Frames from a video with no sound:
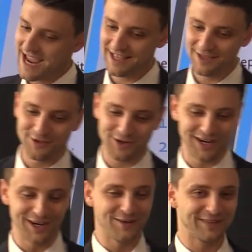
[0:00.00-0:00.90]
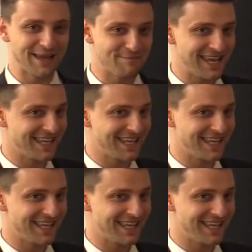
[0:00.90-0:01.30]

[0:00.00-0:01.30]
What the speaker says: Aiden, you're going to love that,